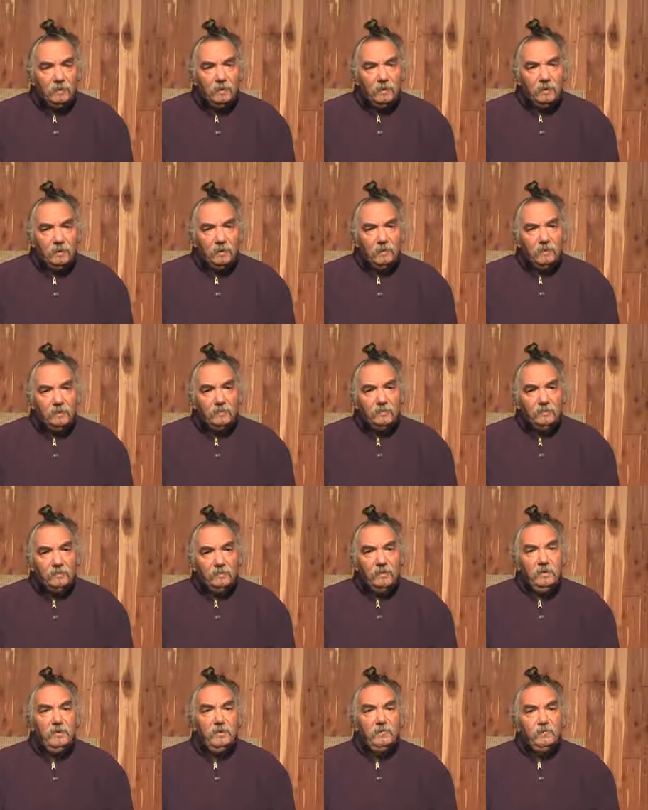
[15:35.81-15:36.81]
they can
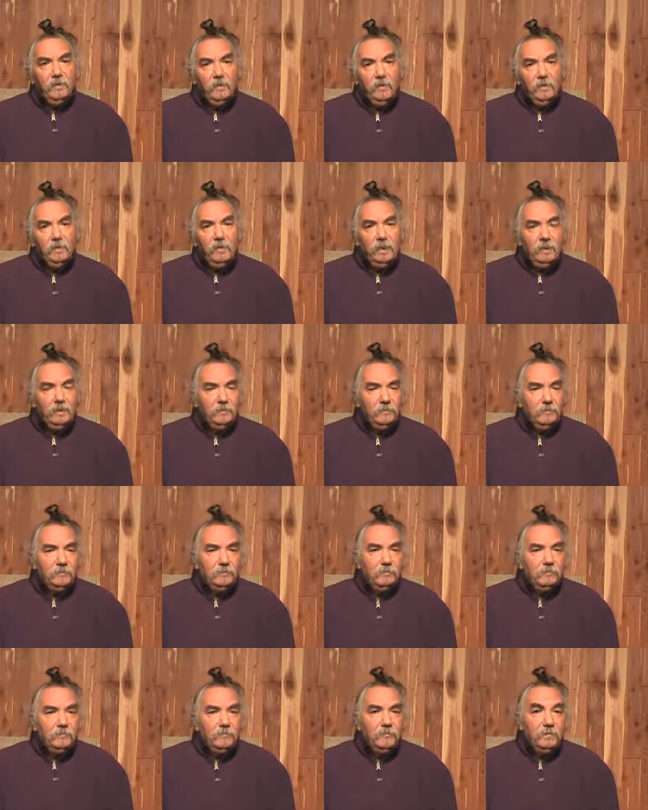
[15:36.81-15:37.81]
understand more about
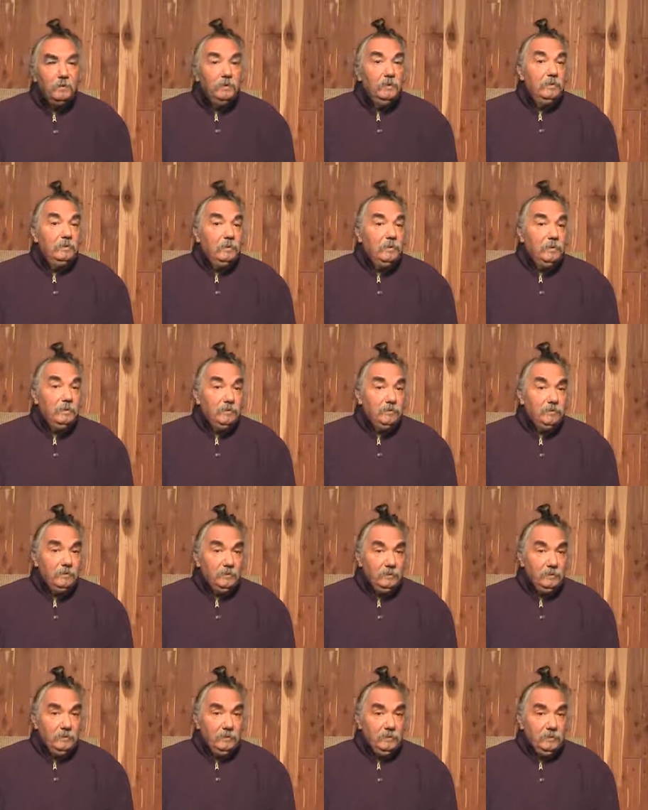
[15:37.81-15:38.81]
the
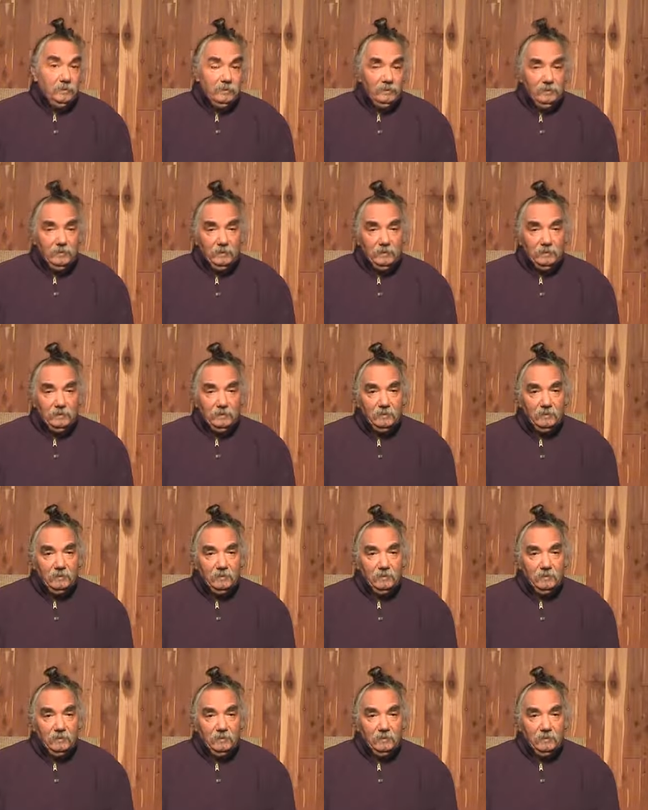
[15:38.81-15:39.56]
unconscious, in a sense,